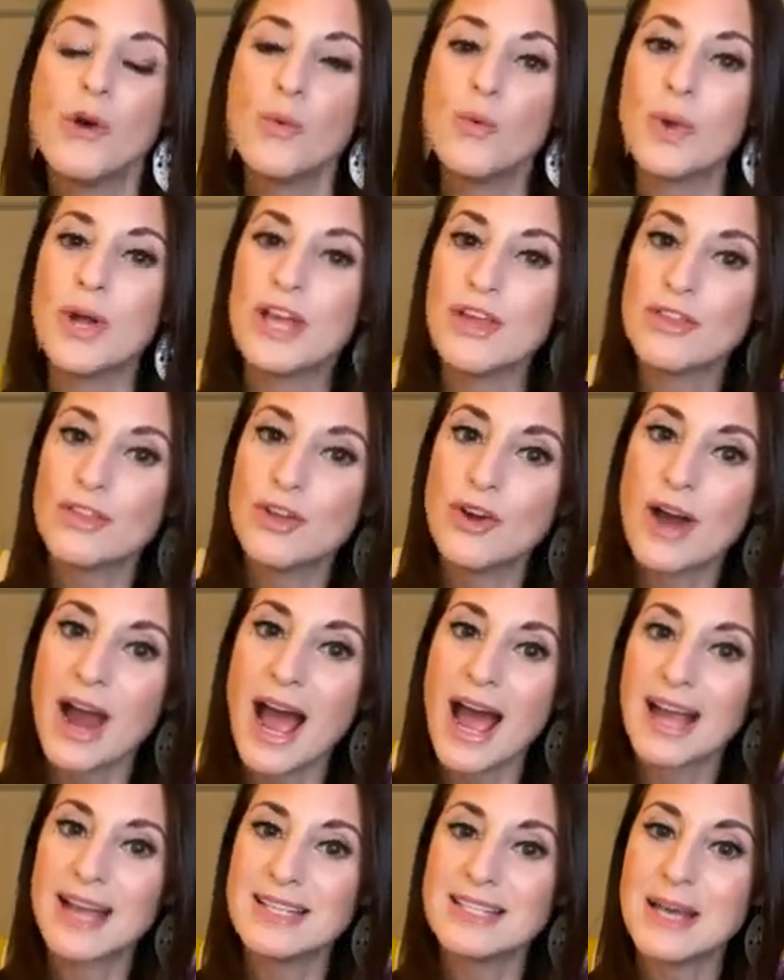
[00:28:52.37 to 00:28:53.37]
with your
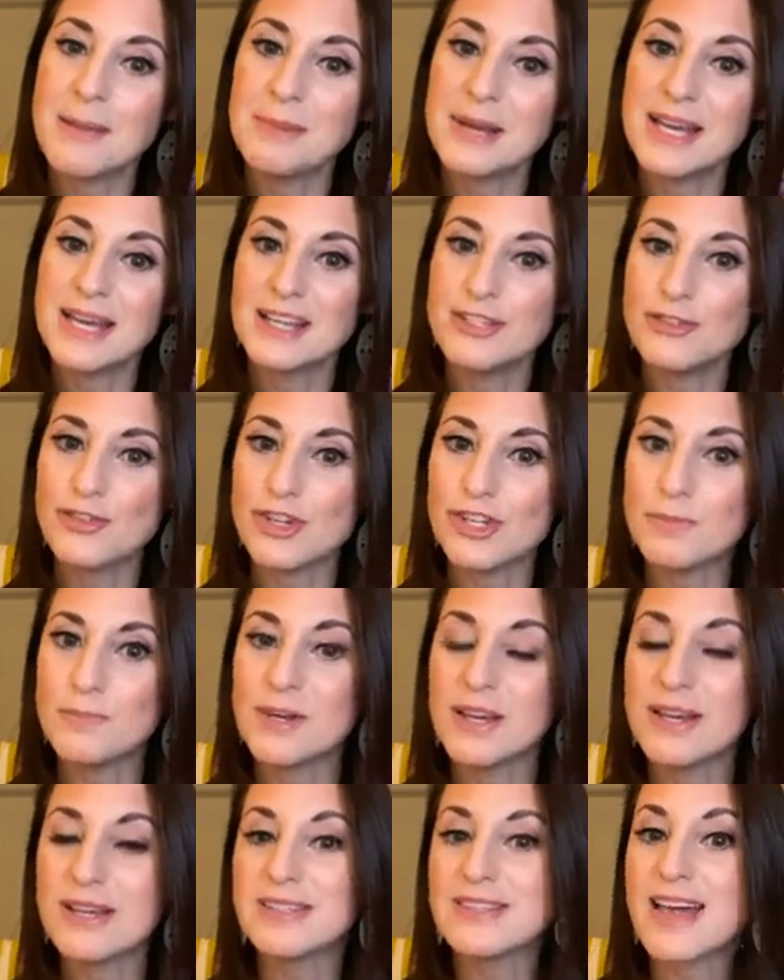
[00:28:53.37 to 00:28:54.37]
academic interest,
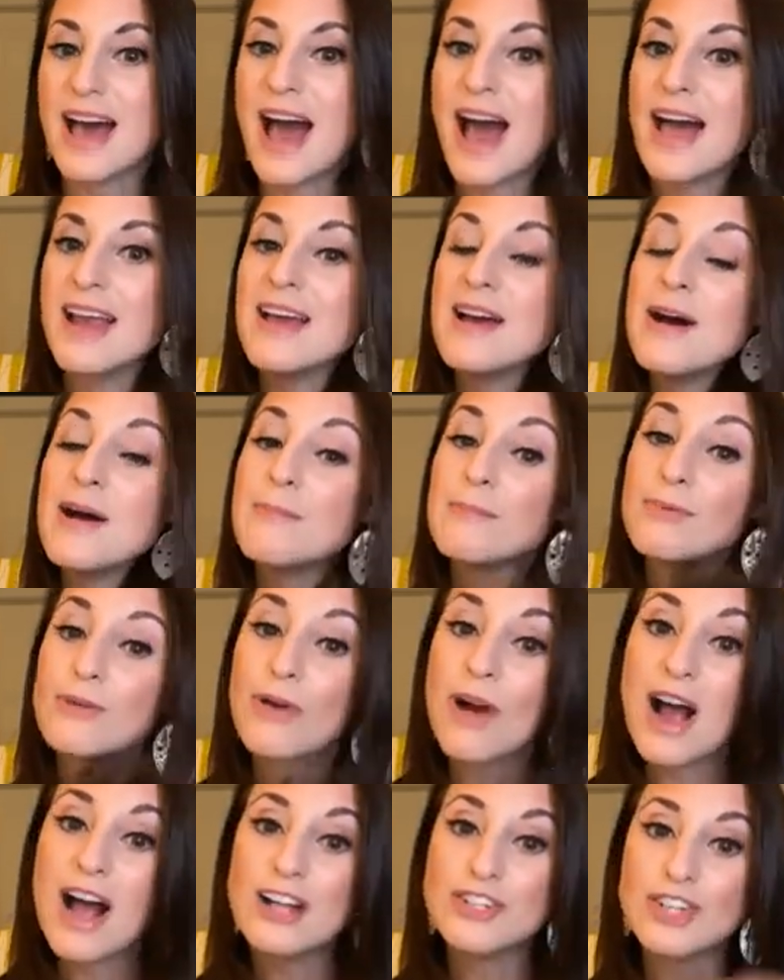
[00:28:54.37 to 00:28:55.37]
because that
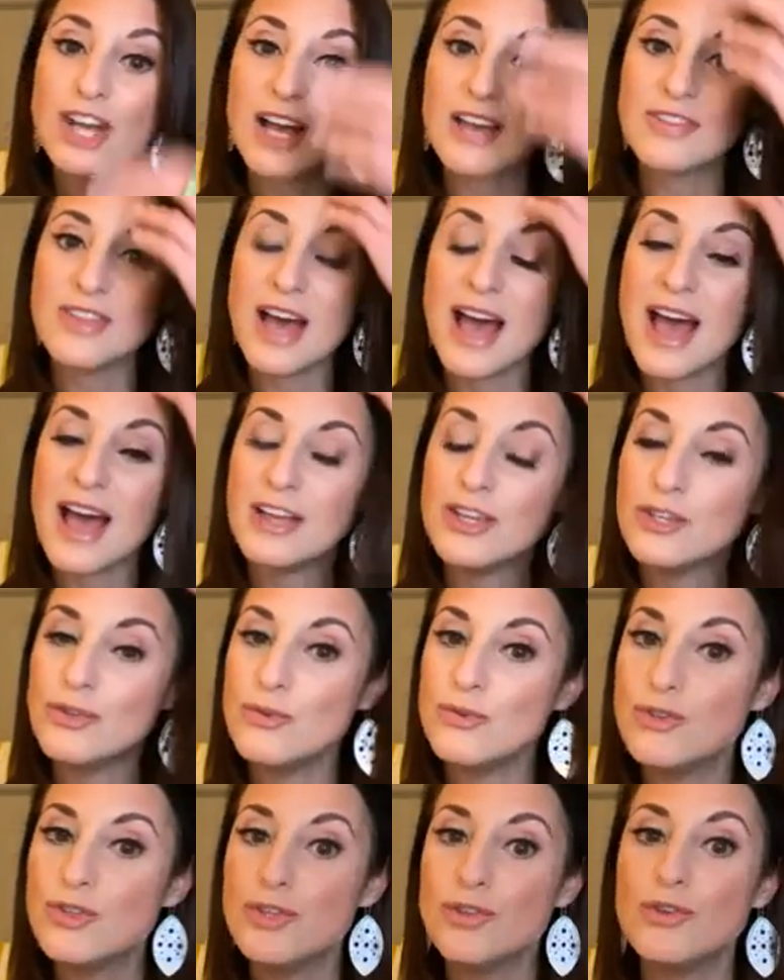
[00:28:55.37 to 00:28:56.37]
project that
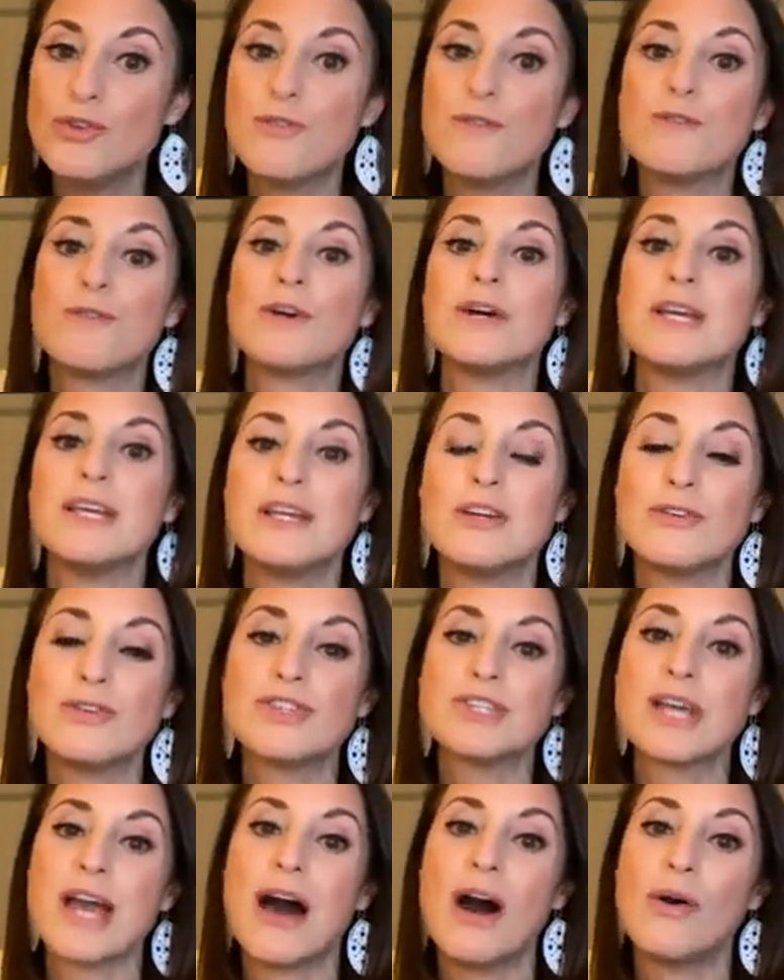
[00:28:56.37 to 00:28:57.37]
you do for Eagle
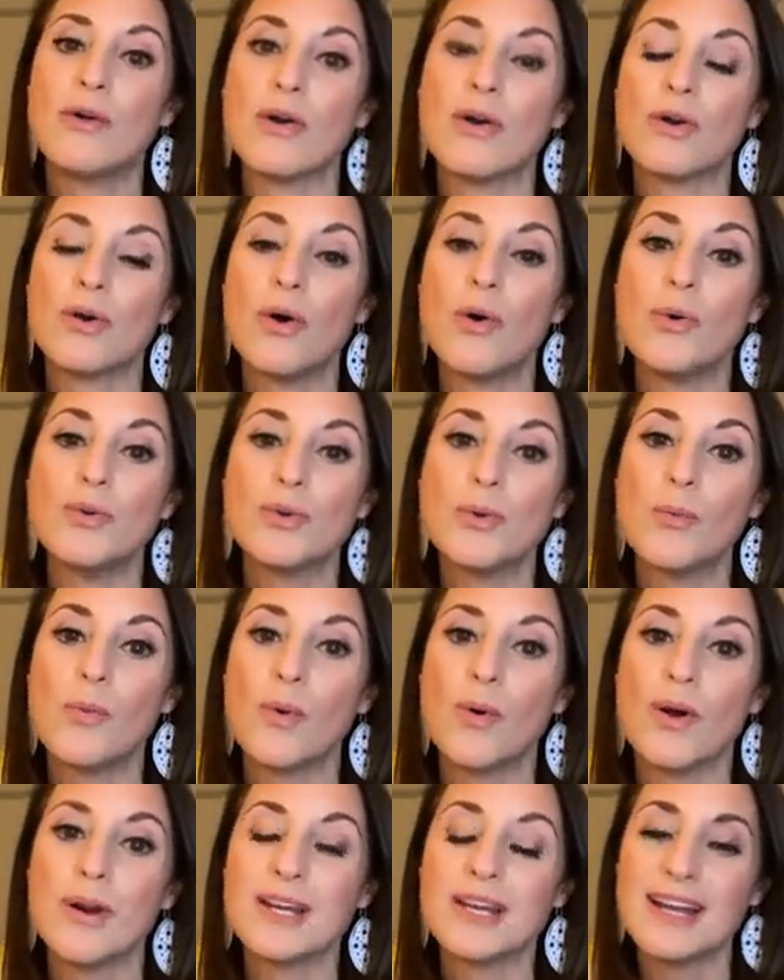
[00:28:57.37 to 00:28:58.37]
Scout or Gold
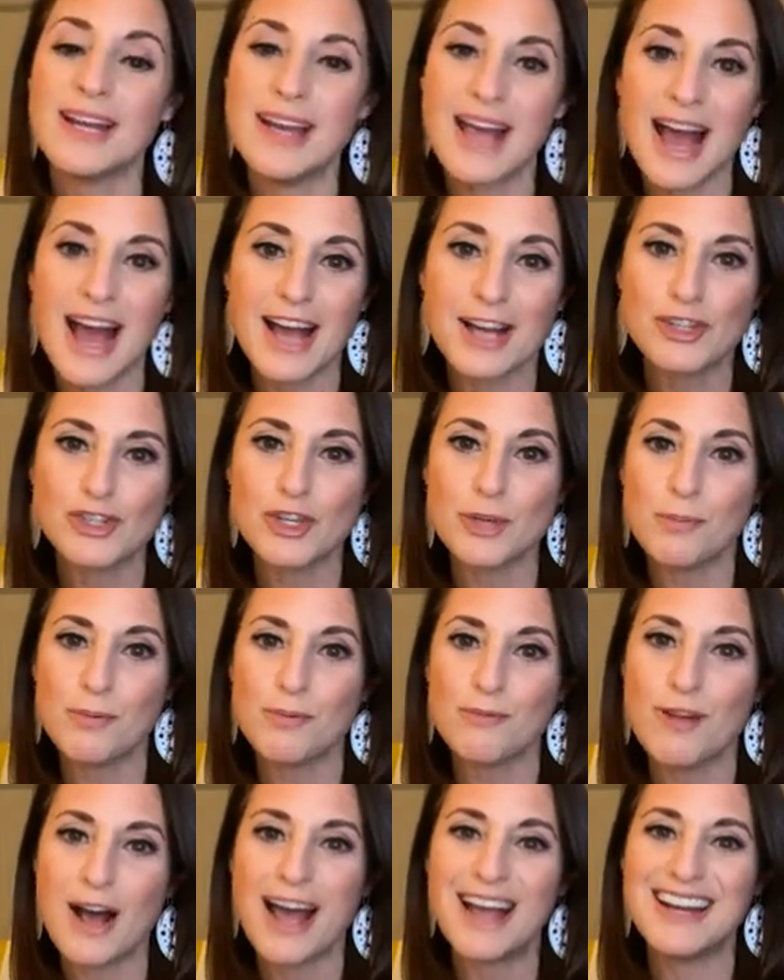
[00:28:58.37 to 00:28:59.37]
Award can actually
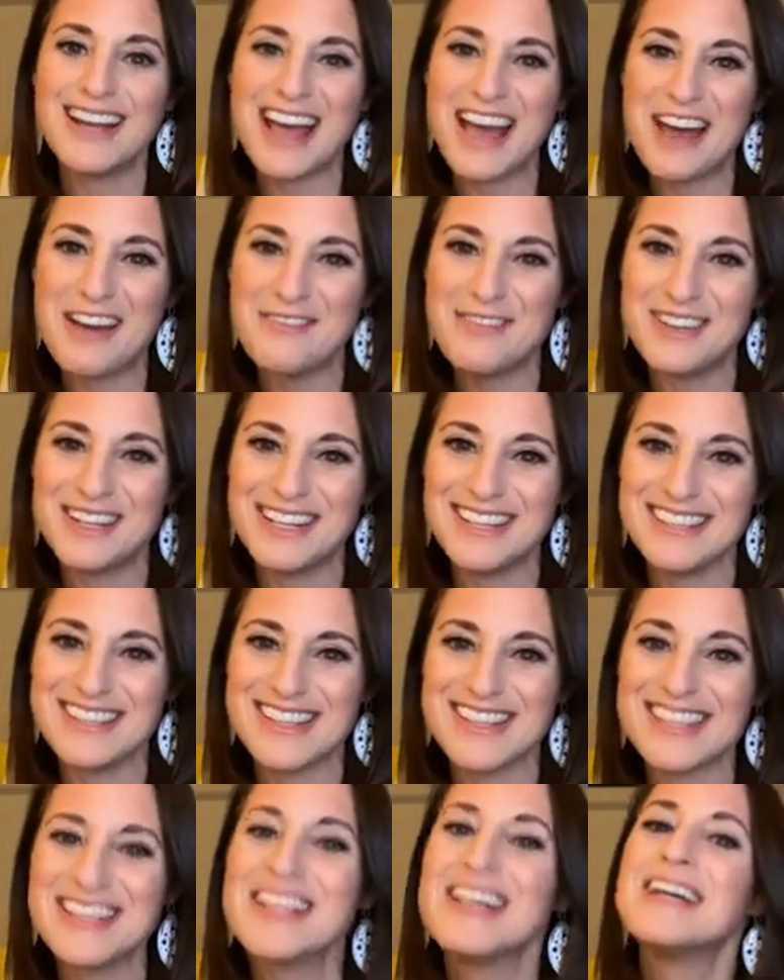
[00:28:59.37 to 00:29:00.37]
provide
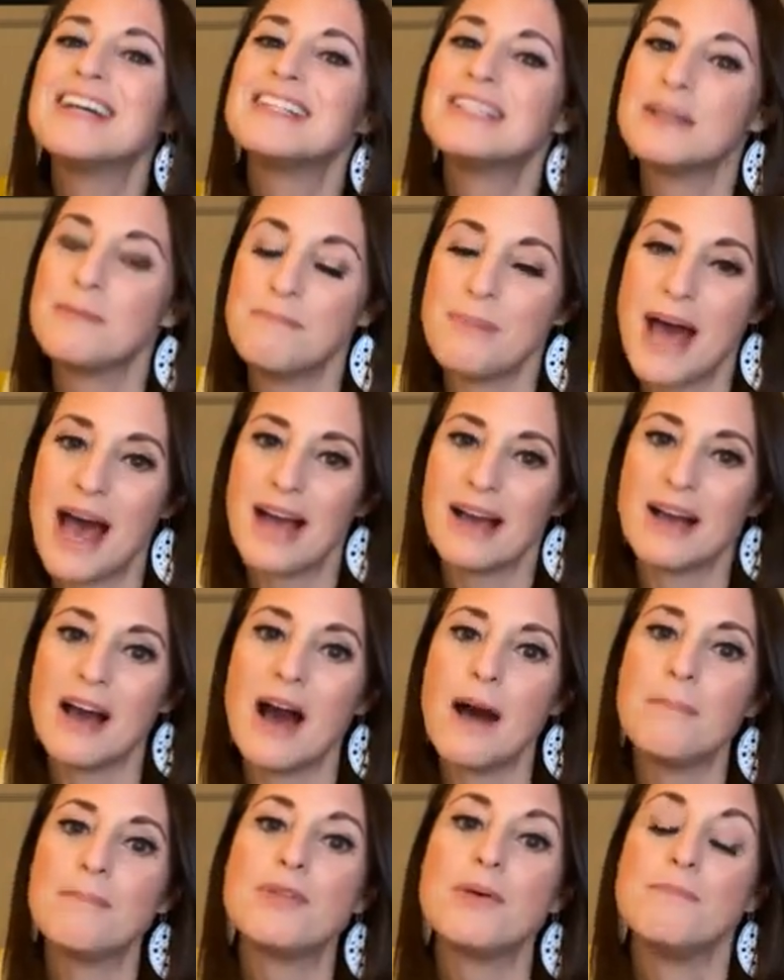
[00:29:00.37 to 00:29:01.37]
evidence to back
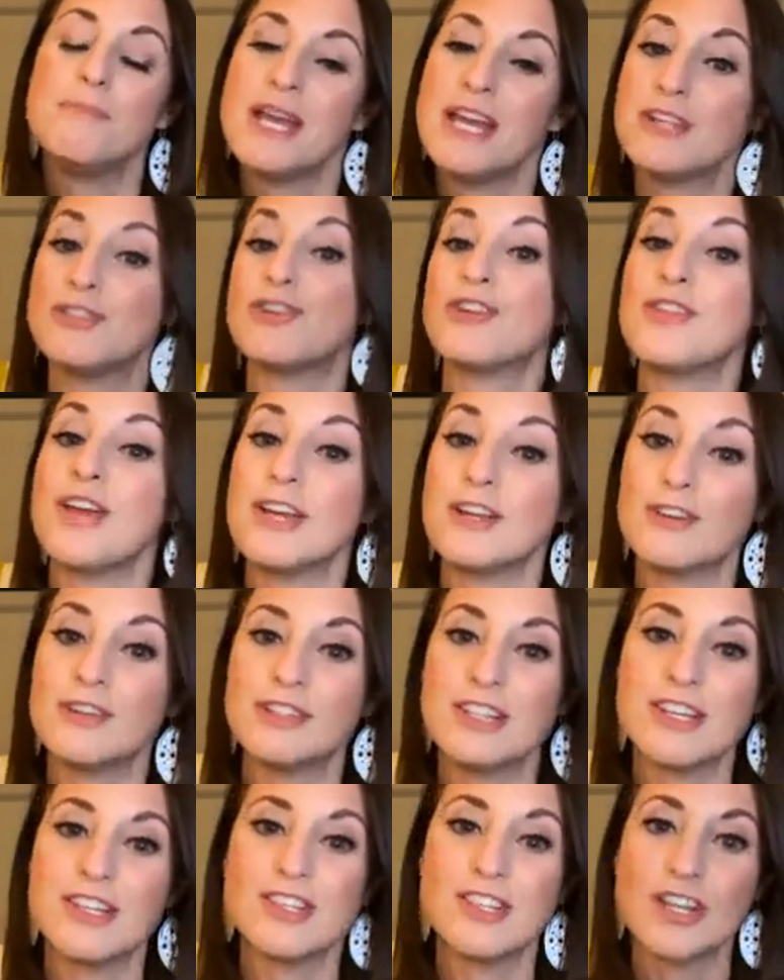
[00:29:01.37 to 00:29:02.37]
up the major that you're
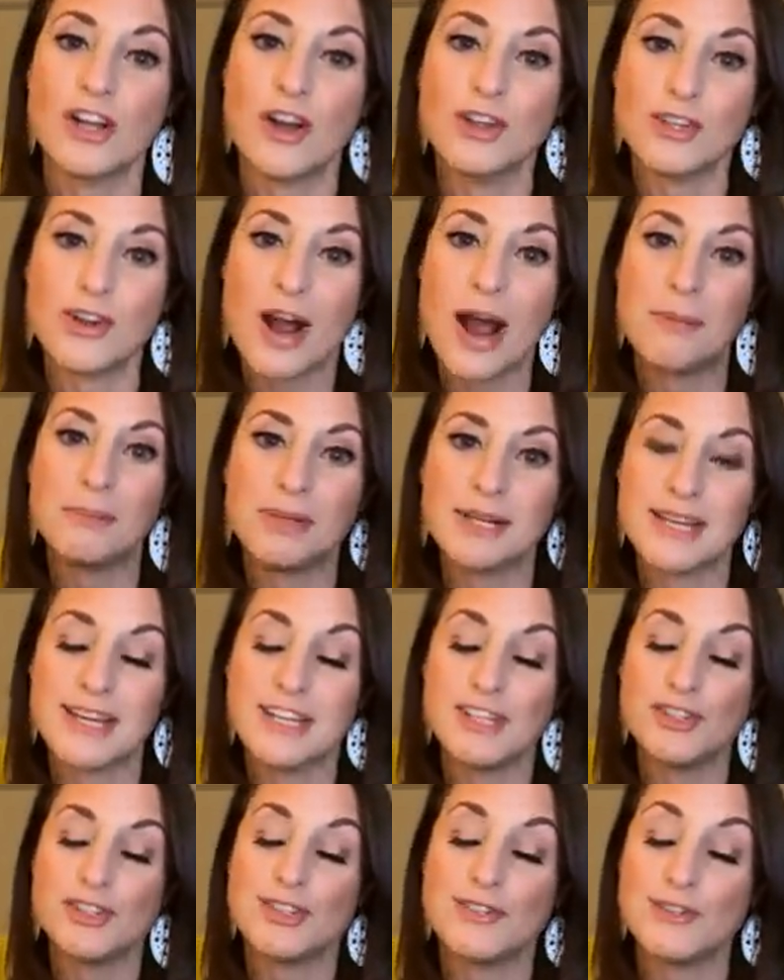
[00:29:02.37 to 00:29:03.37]
listing on your
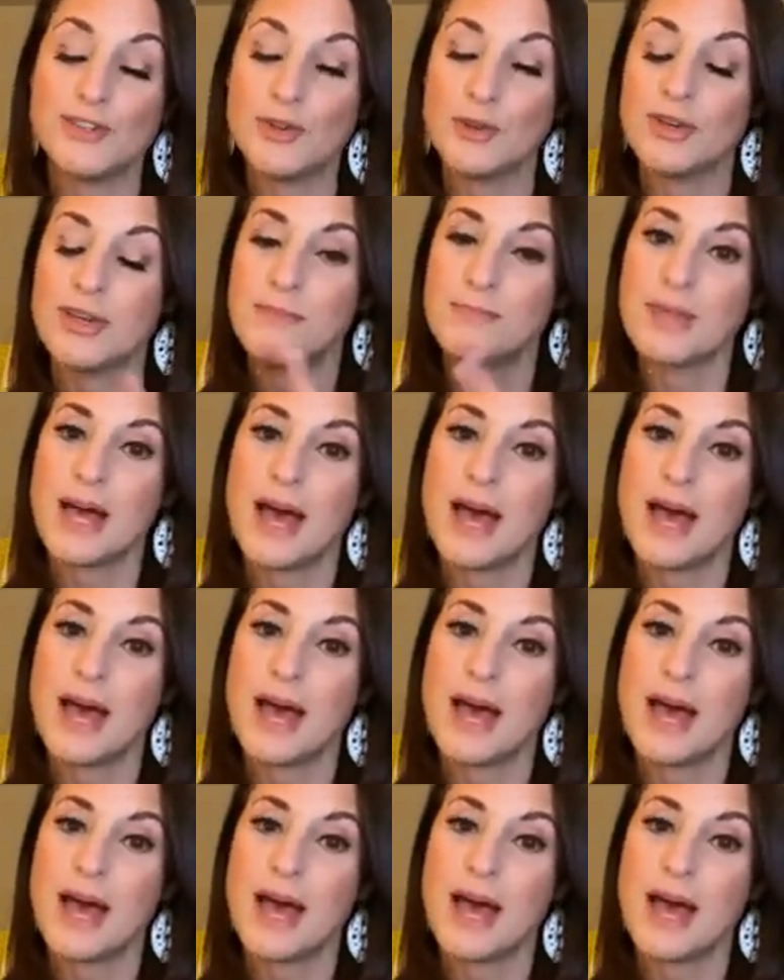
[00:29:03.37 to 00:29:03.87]
application. So keep